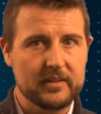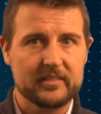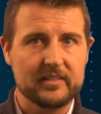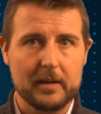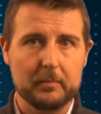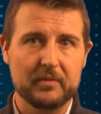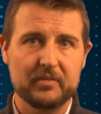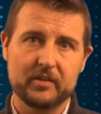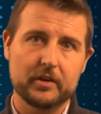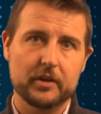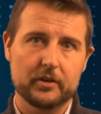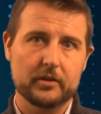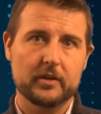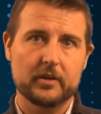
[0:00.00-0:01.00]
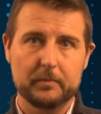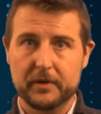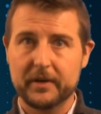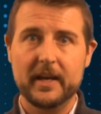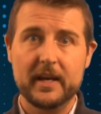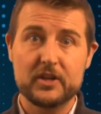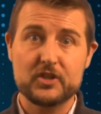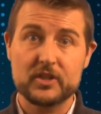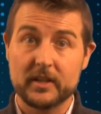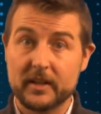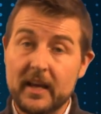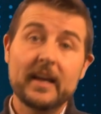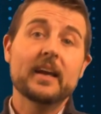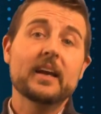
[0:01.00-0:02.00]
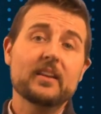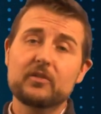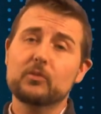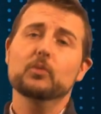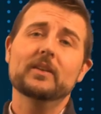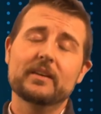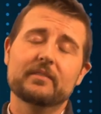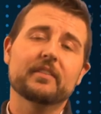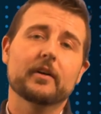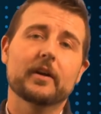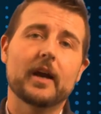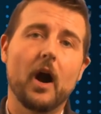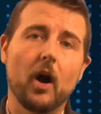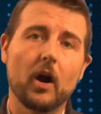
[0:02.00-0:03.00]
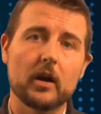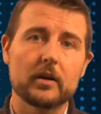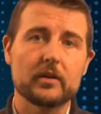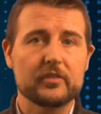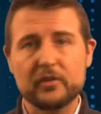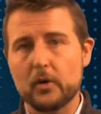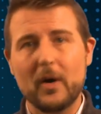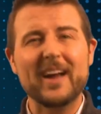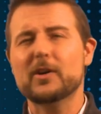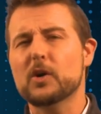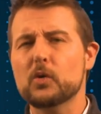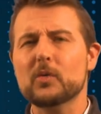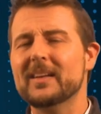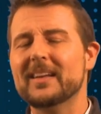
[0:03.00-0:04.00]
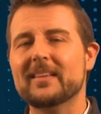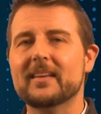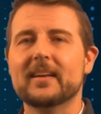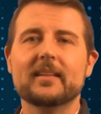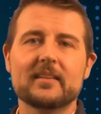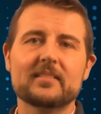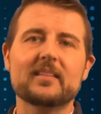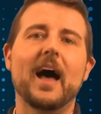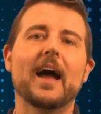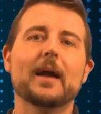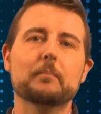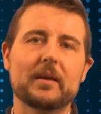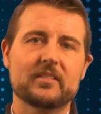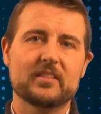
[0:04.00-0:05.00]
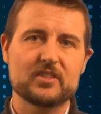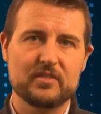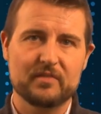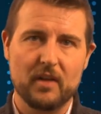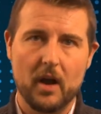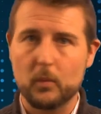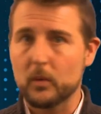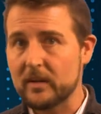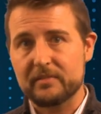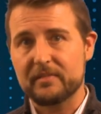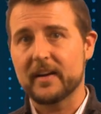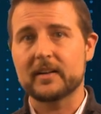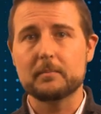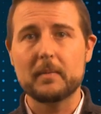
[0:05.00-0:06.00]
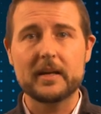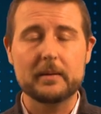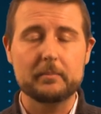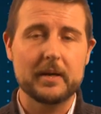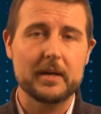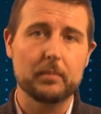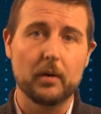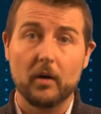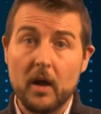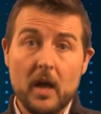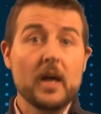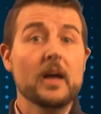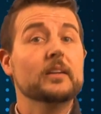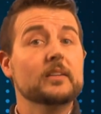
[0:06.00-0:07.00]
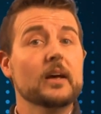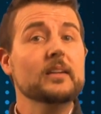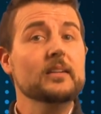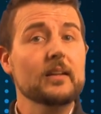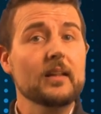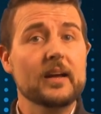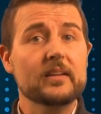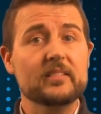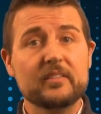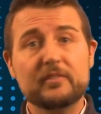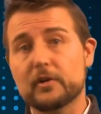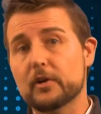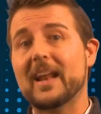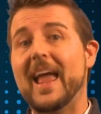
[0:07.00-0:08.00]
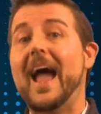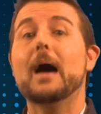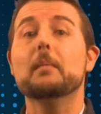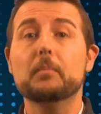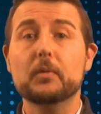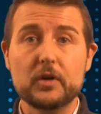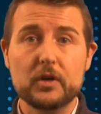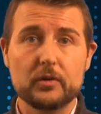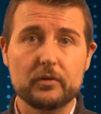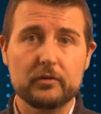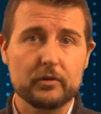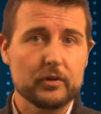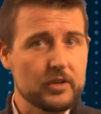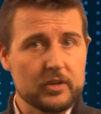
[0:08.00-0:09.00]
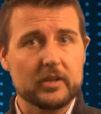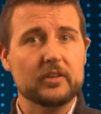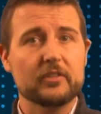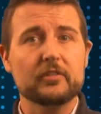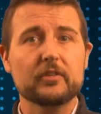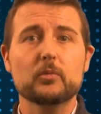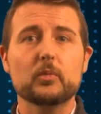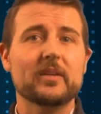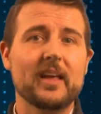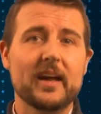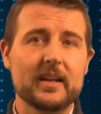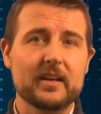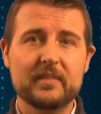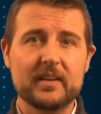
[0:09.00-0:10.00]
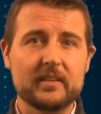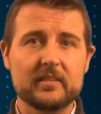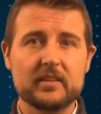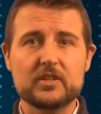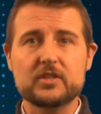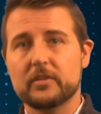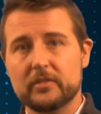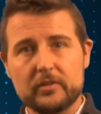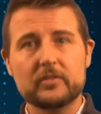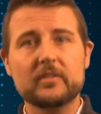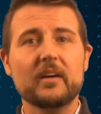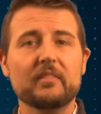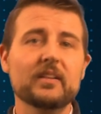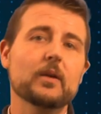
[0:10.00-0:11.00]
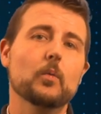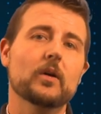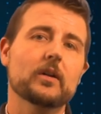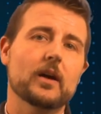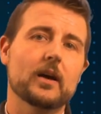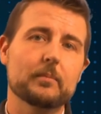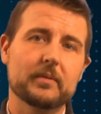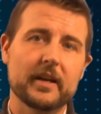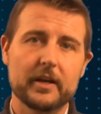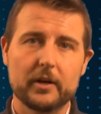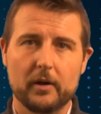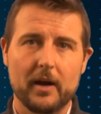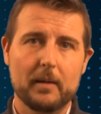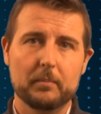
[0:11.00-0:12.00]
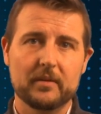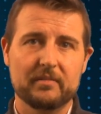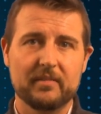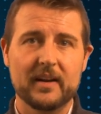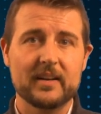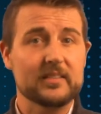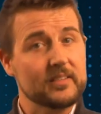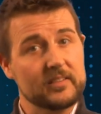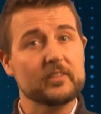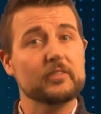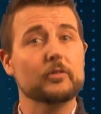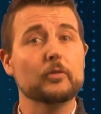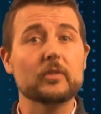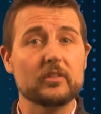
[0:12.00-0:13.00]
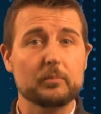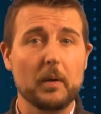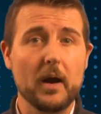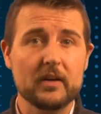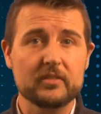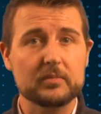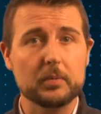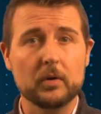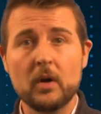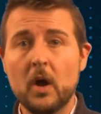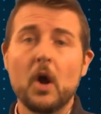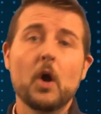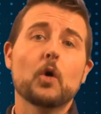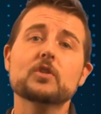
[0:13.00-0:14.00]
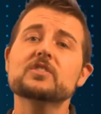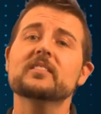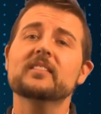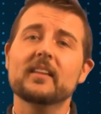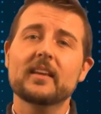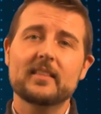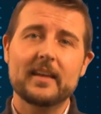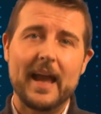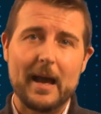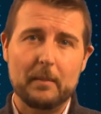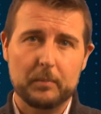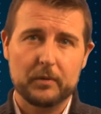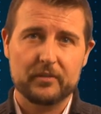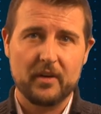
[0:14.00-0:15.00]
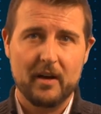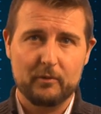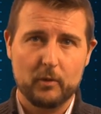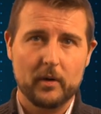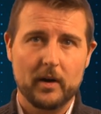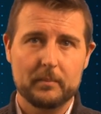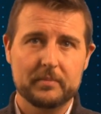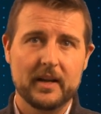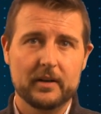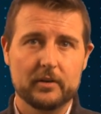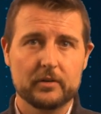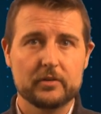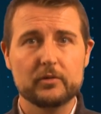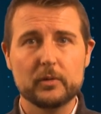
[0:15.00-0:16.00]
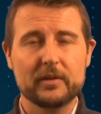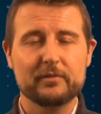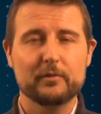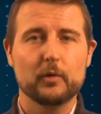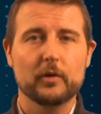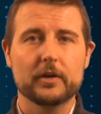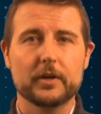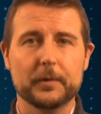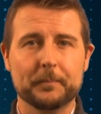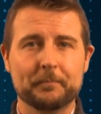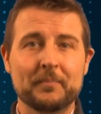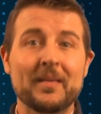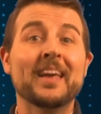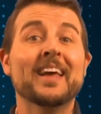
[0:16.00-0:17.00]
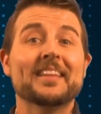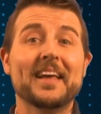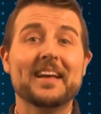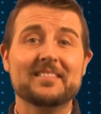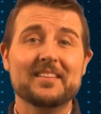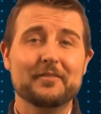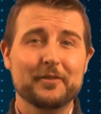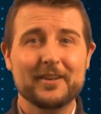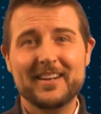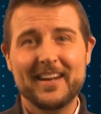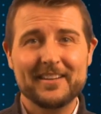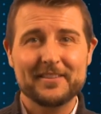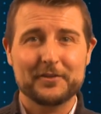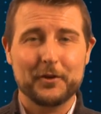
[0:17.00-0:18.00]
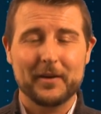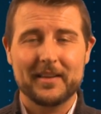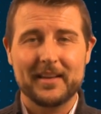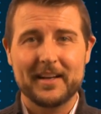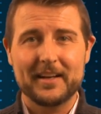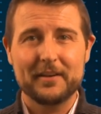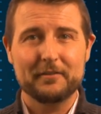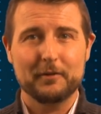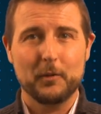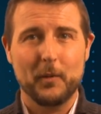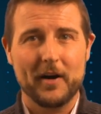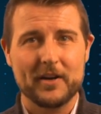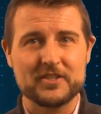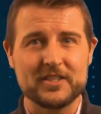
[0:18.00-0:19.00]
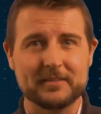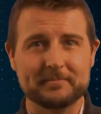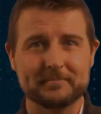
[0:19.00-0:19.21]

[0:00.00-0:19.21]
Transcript: this type of secure communication, it's really very hard. So I don't really think this iMessage flaw will affect many people. Nonetheless, if If you're an Apple user and you're concerned with any of these issues, you definitely want to update your Apple devices as soon as possible, or just let the Apple software updater do it for you. That's it for today's story. Thank you for watching.